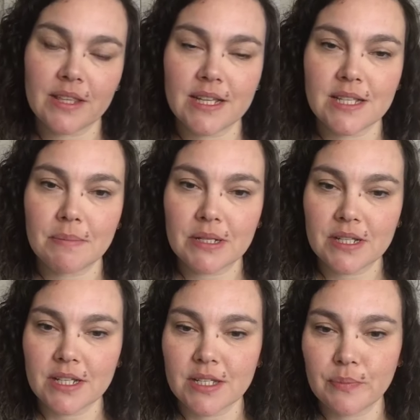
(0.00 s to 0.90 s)
there's a
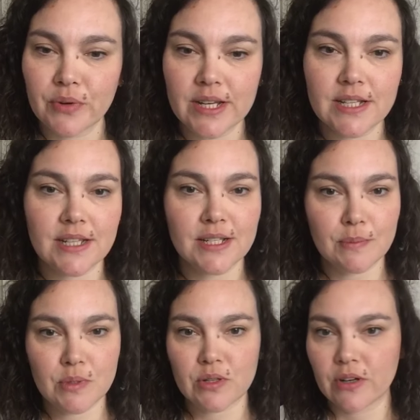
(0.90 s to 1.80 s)
button to press to
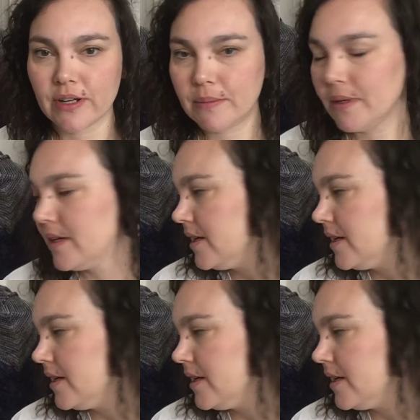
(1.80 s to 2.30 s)
subscribe.